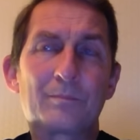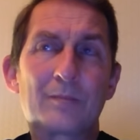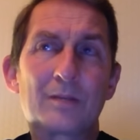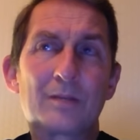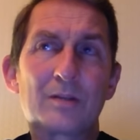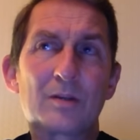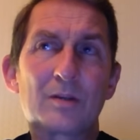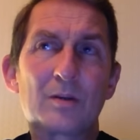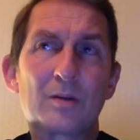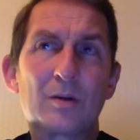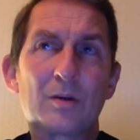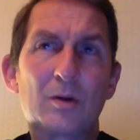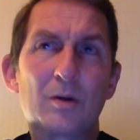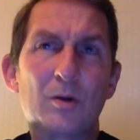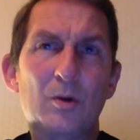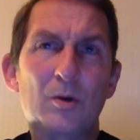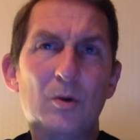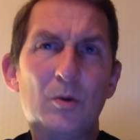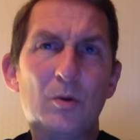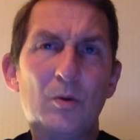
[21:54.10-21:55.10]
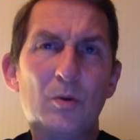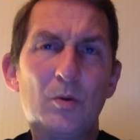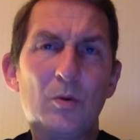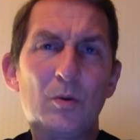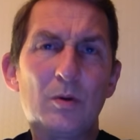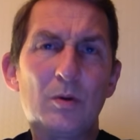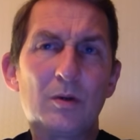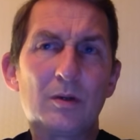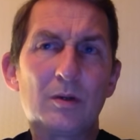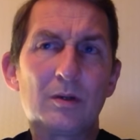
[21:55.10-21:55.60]
So who
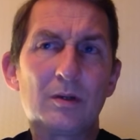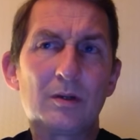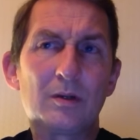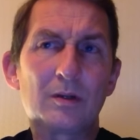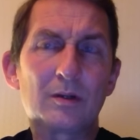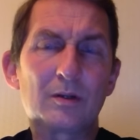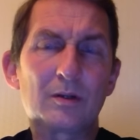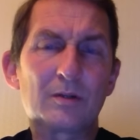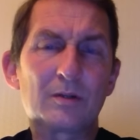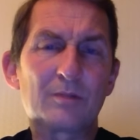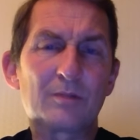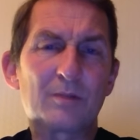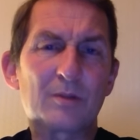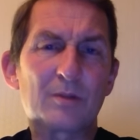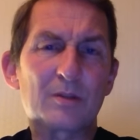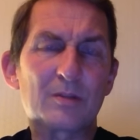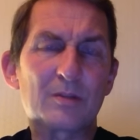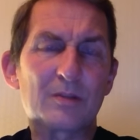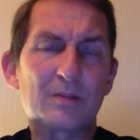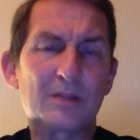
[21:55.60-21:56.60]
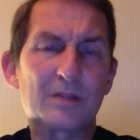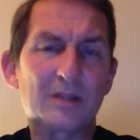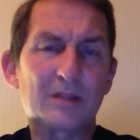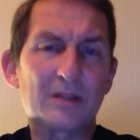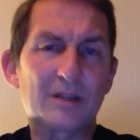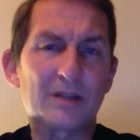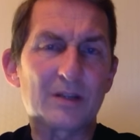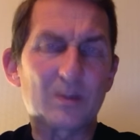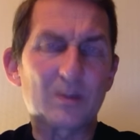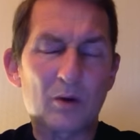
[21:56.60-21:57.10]
could have possibly done
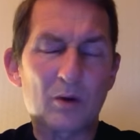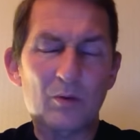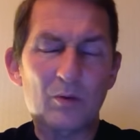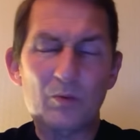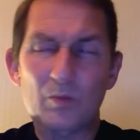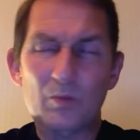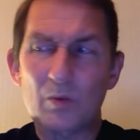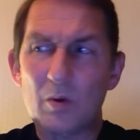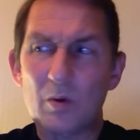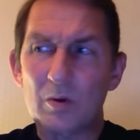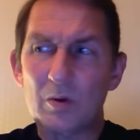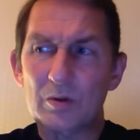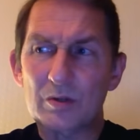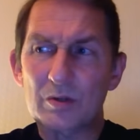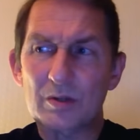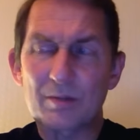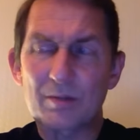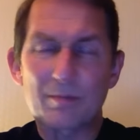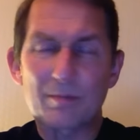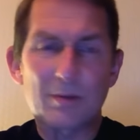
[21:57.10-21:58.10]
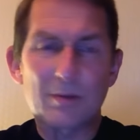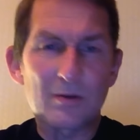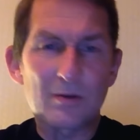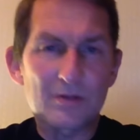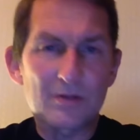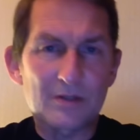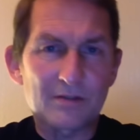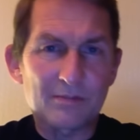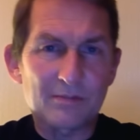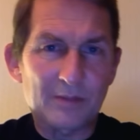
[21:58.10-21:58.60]
this? What was the
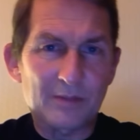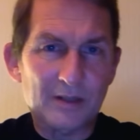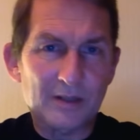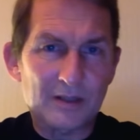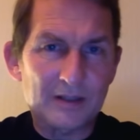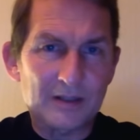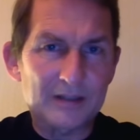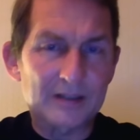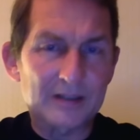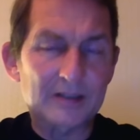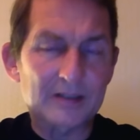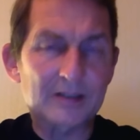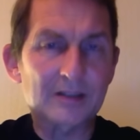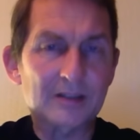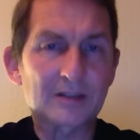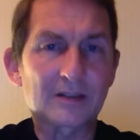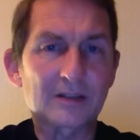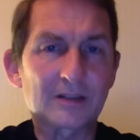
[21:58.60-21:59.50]
motive behind this?